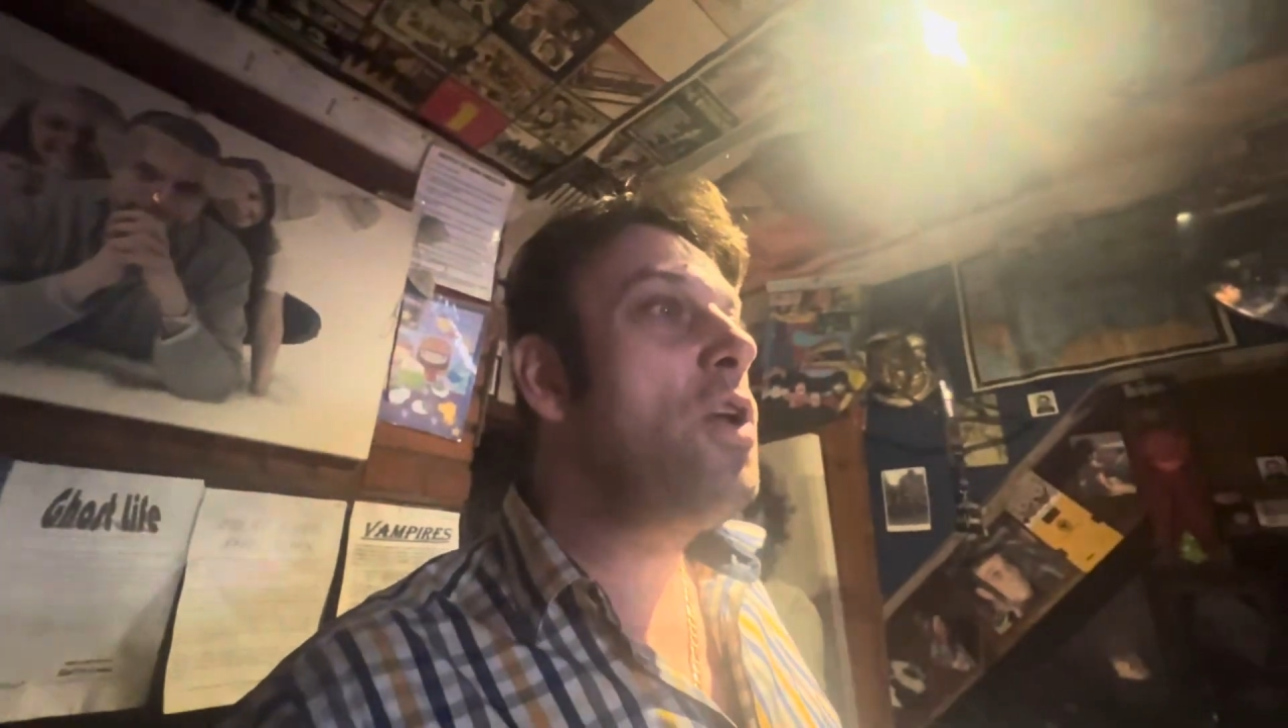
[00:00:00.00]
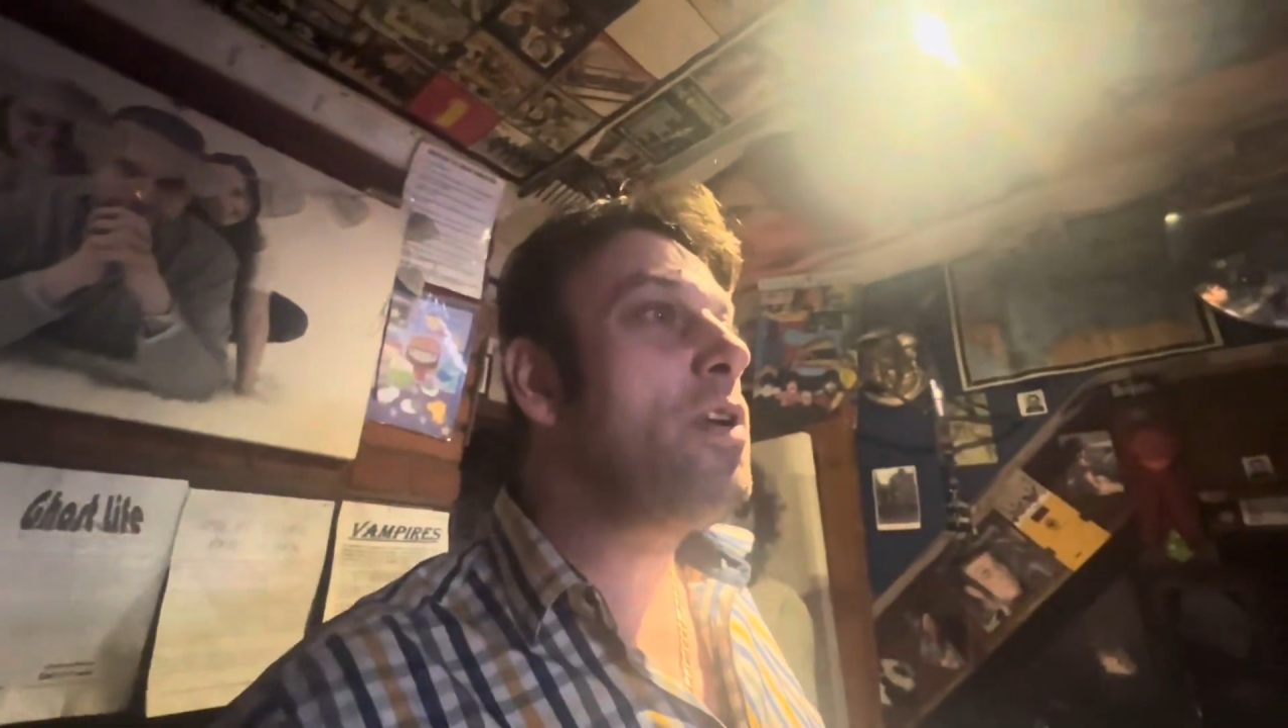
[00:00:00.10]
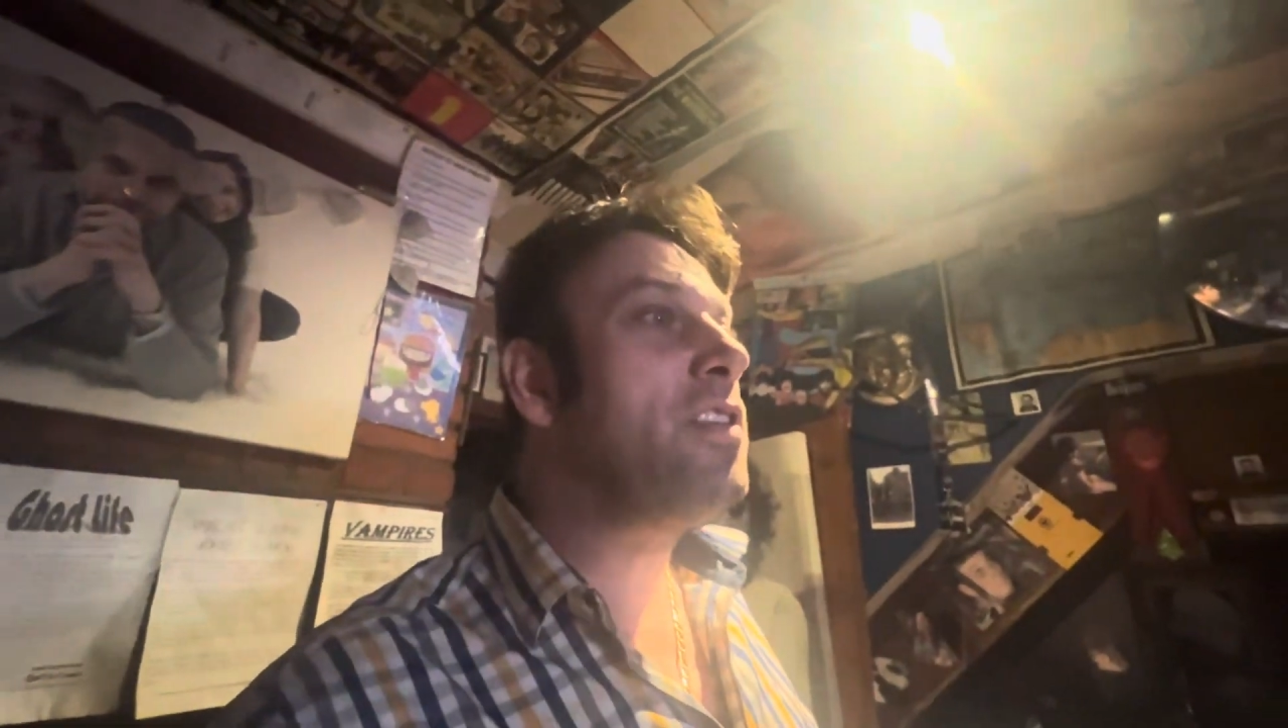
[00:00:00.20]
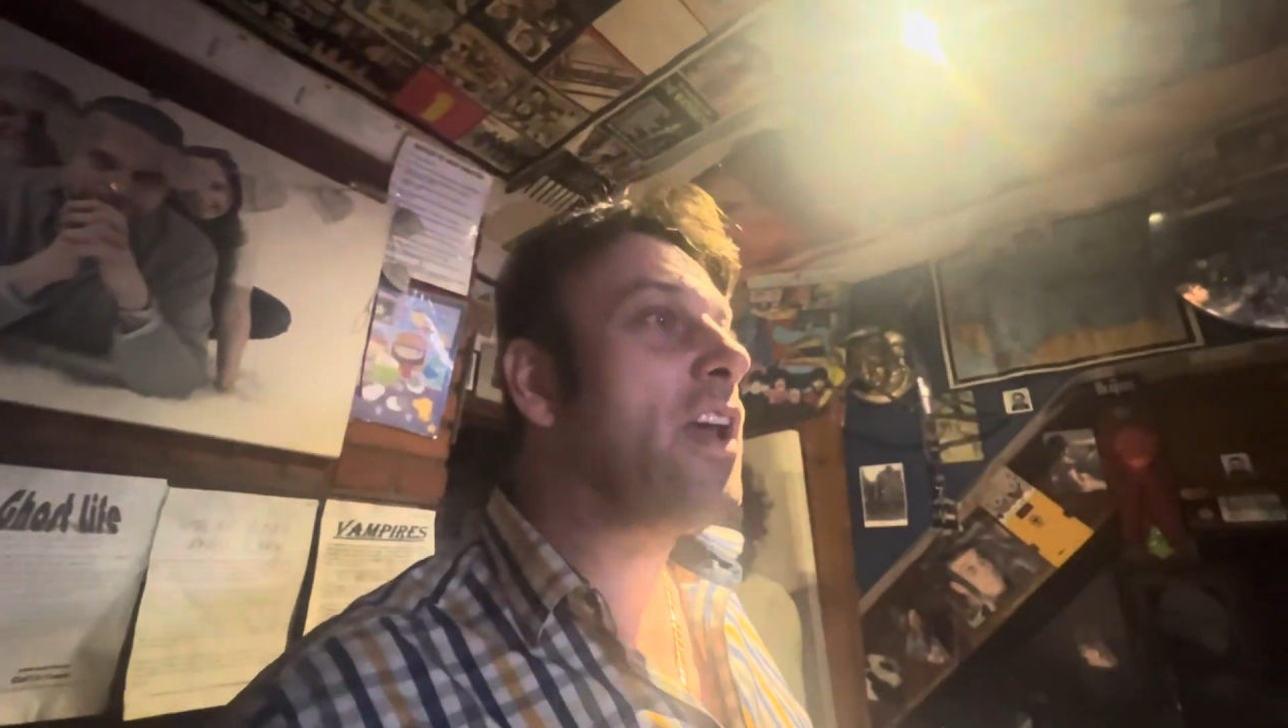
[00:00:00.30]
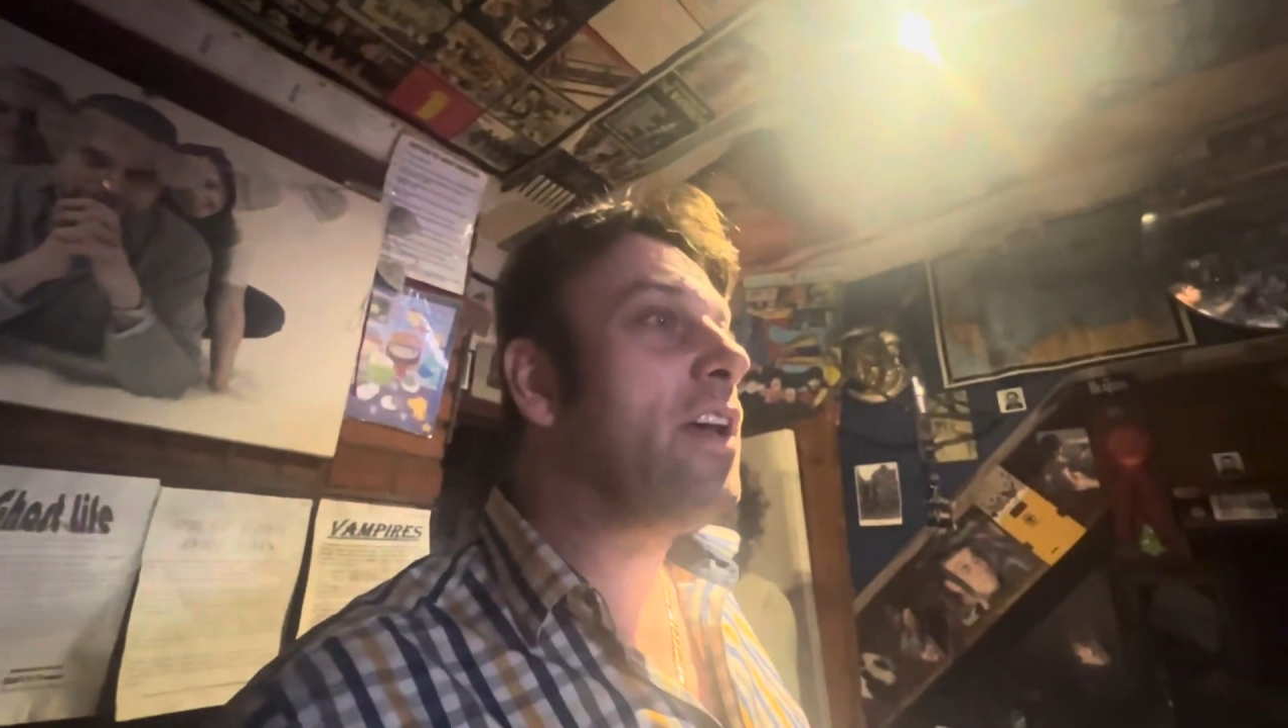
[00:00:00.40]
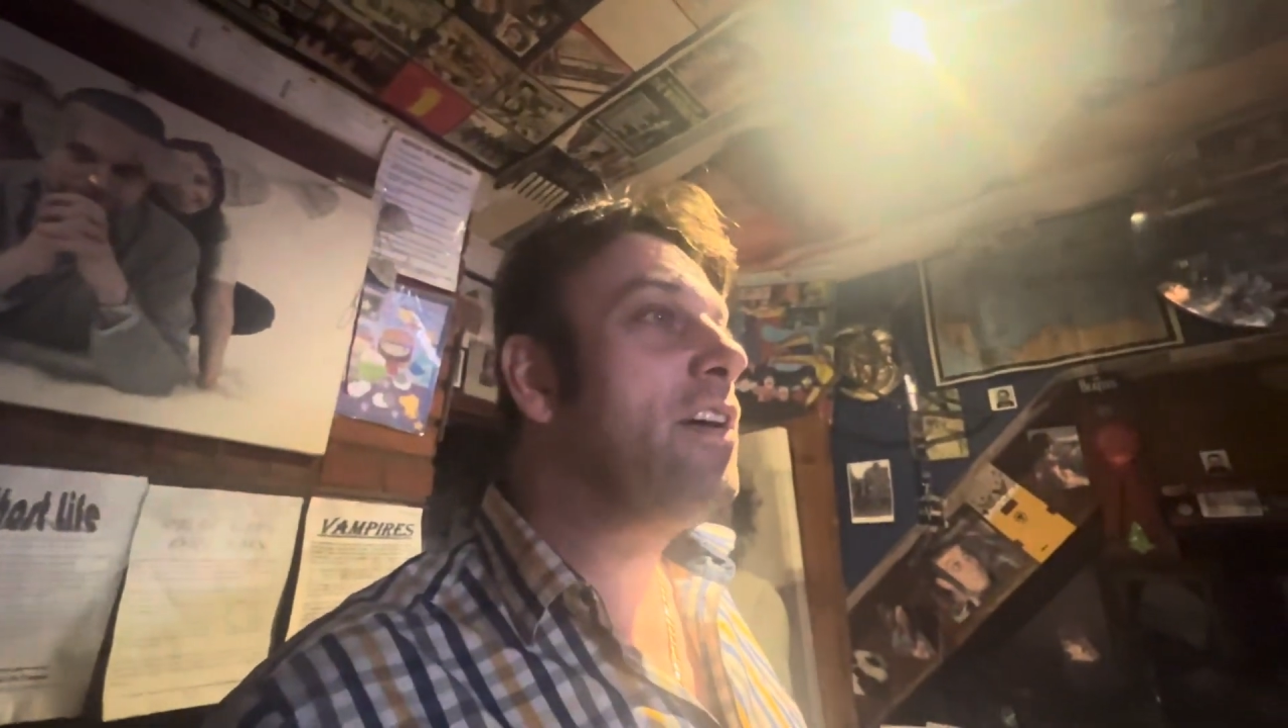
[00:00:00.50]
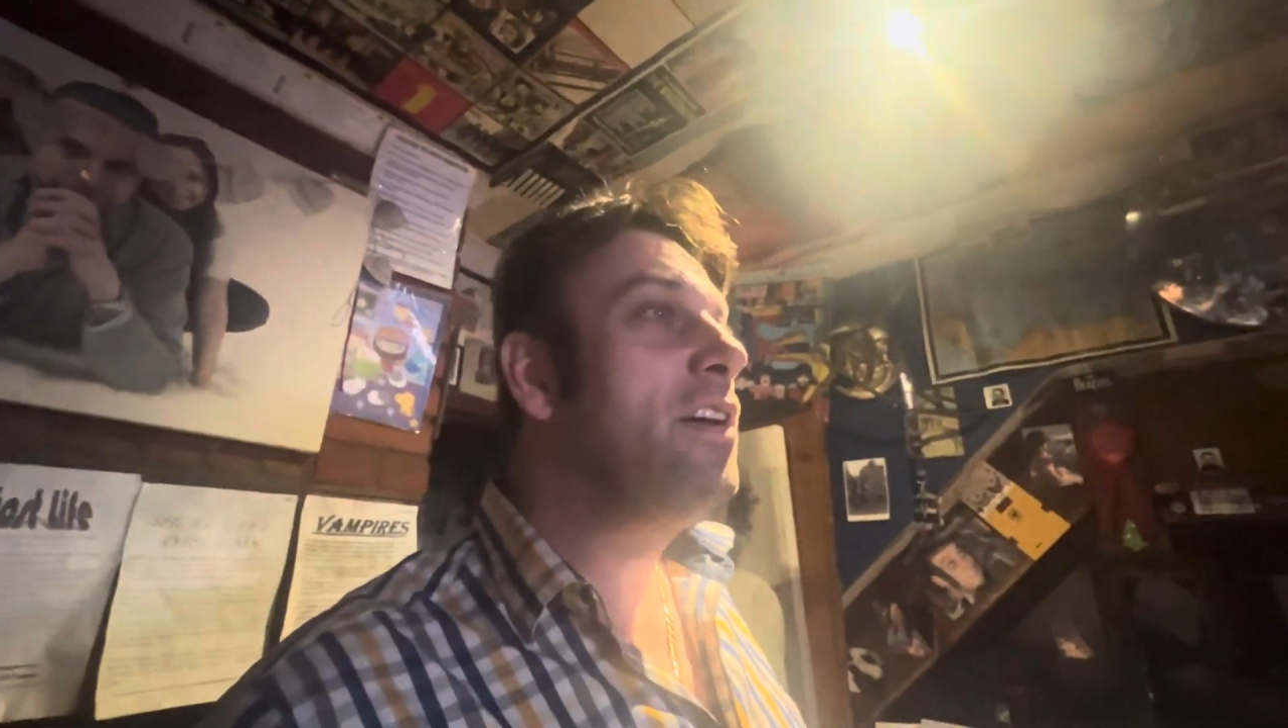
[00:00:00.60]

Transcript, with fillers: was it?